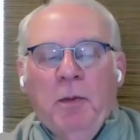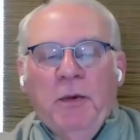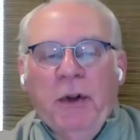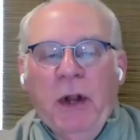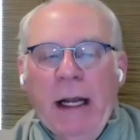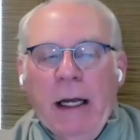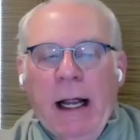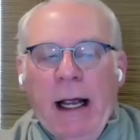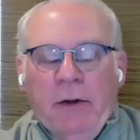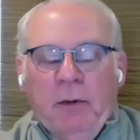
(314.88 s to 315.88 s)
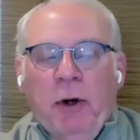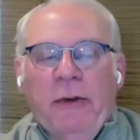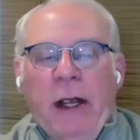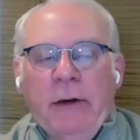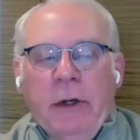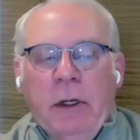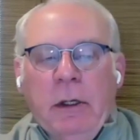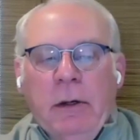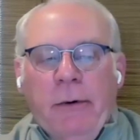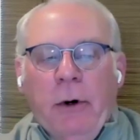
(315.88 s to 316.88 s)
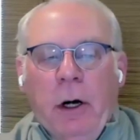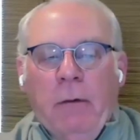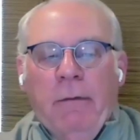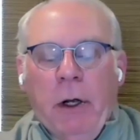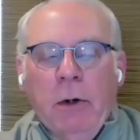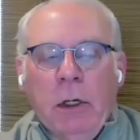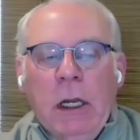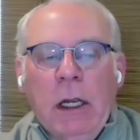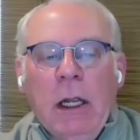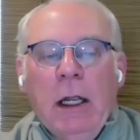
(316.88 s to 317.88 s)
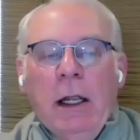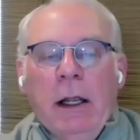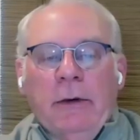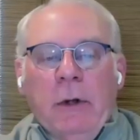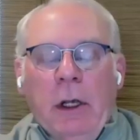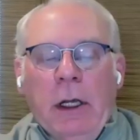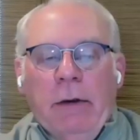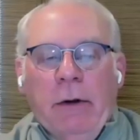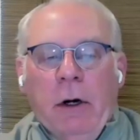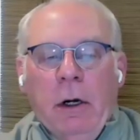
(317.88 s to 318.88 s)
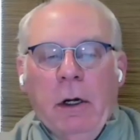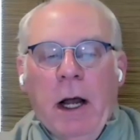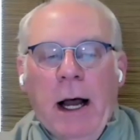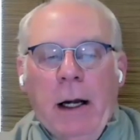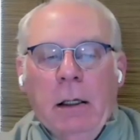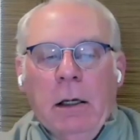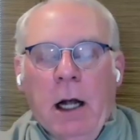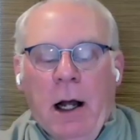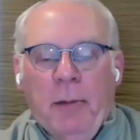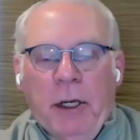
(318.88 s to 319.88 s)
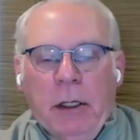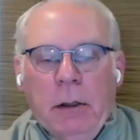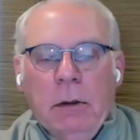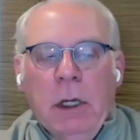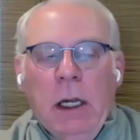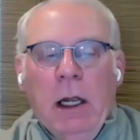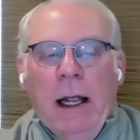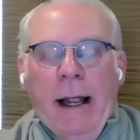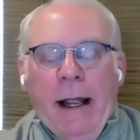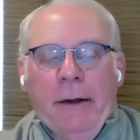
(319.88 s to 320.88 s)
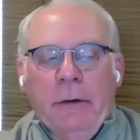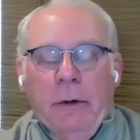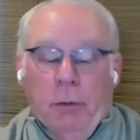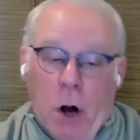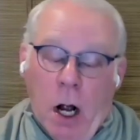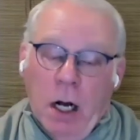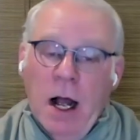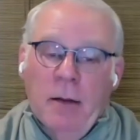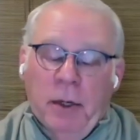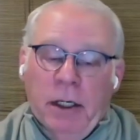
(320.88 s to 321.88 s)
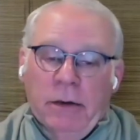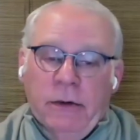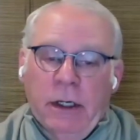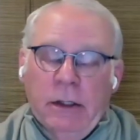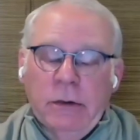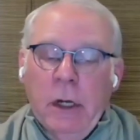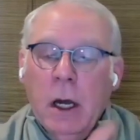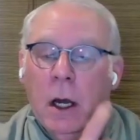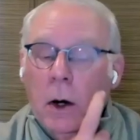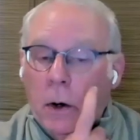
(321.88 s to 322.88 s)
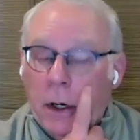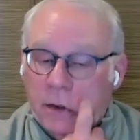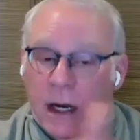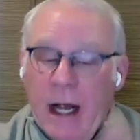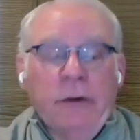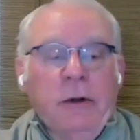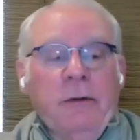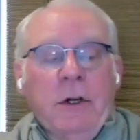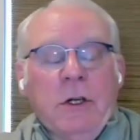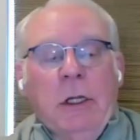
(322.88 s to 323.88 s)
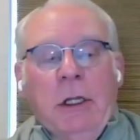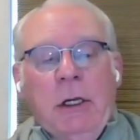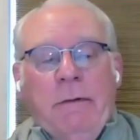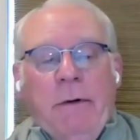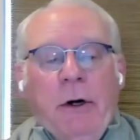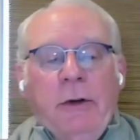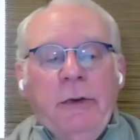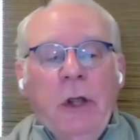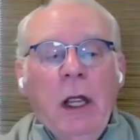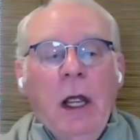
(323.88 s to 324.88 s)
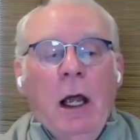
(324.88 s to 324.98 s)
slate as presented for a vote is either not competent, has the wrong competencies, or is not sufficiently diverse,